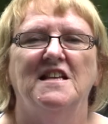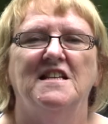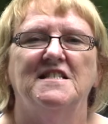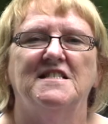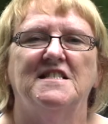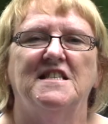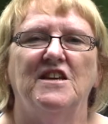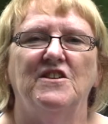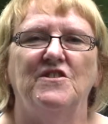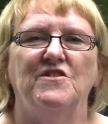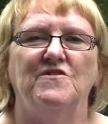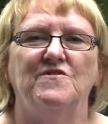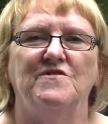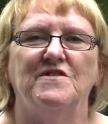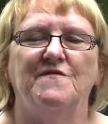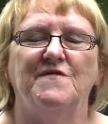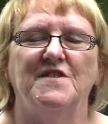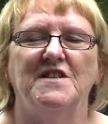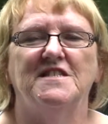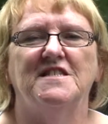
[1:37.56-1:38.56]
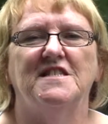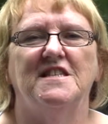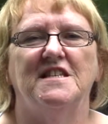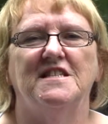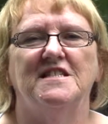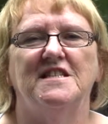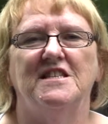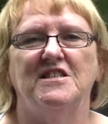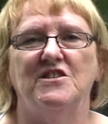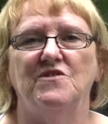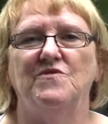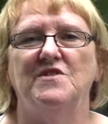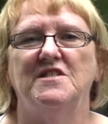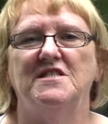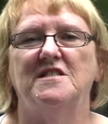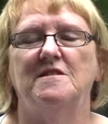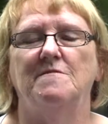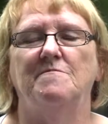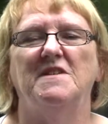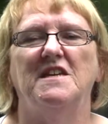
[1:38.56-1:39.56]
So the first thing to do
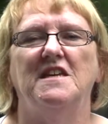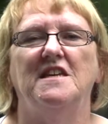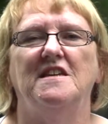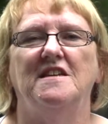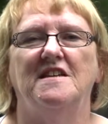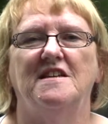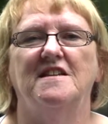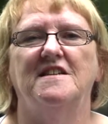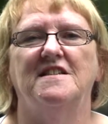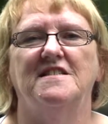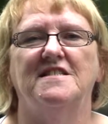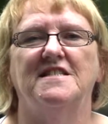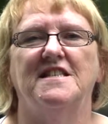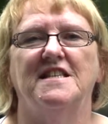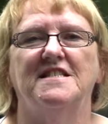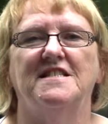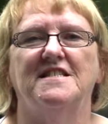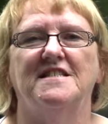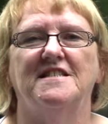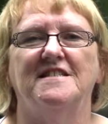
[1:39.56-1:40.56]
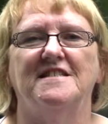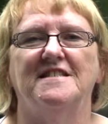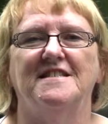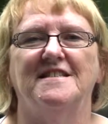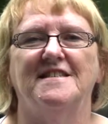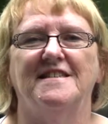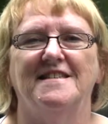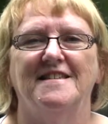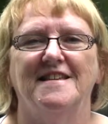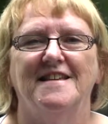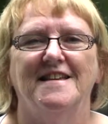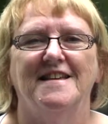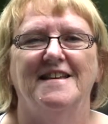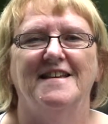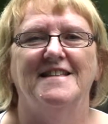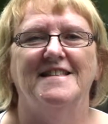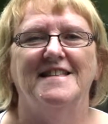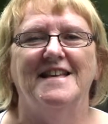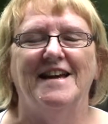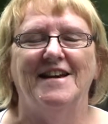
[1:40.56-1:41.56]
is to be consistent.
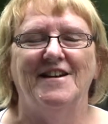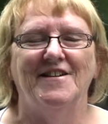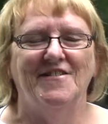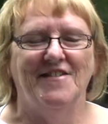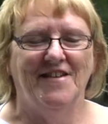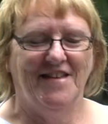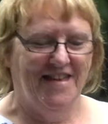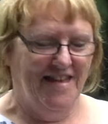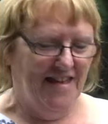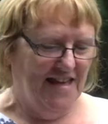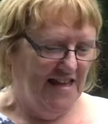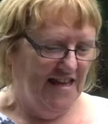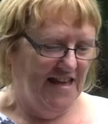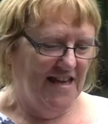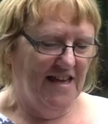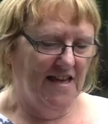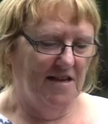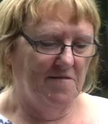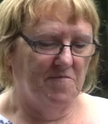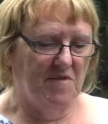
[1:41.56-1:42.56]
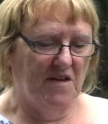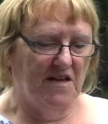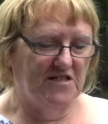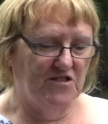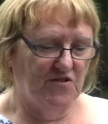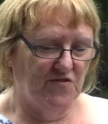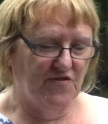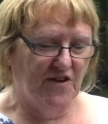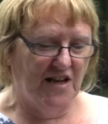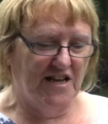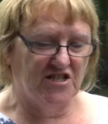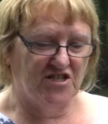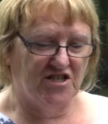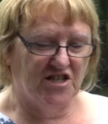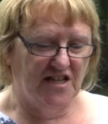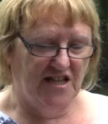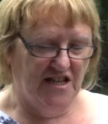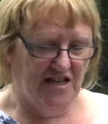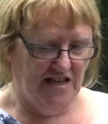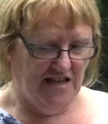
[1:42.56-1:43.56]
Now, I do
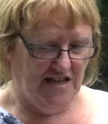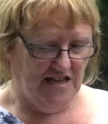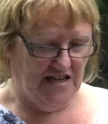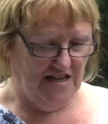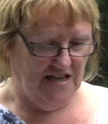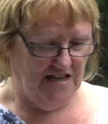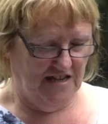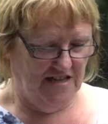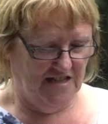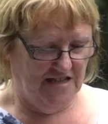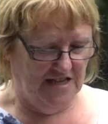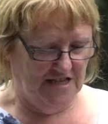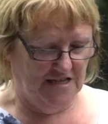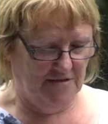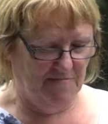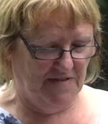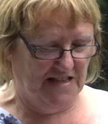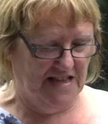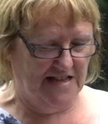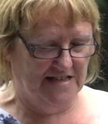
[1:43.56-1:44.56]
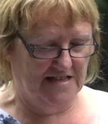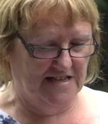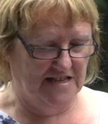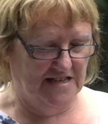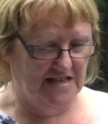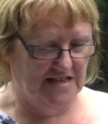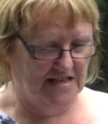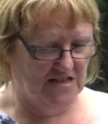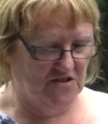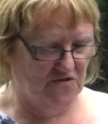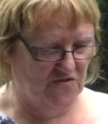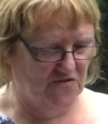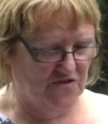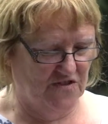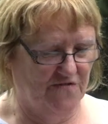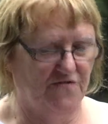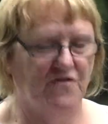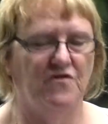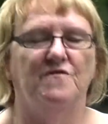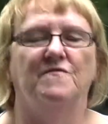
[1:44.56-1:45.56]
actually like this planner. It's called
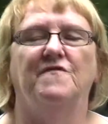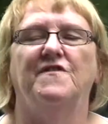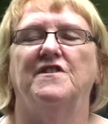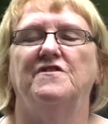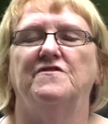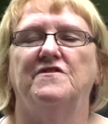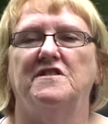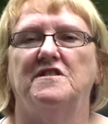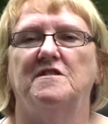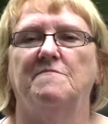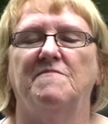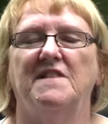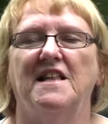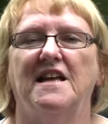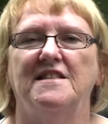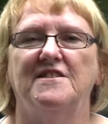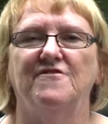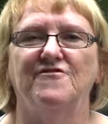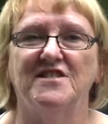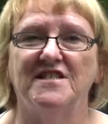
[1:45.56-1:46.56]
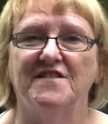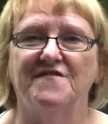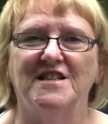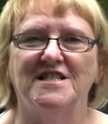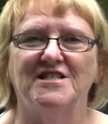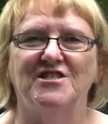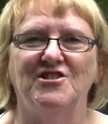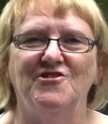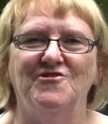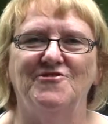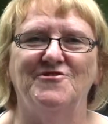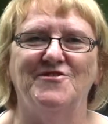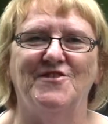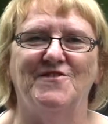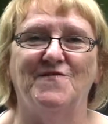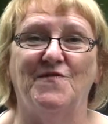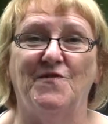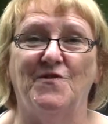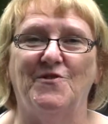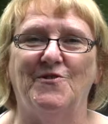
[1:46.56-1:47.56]
the Full Focus Planner, and I've actually
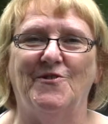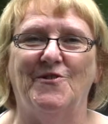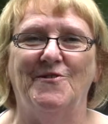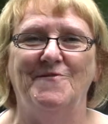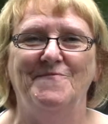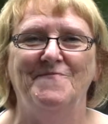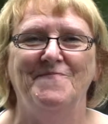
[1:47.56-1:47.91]
ordered 4.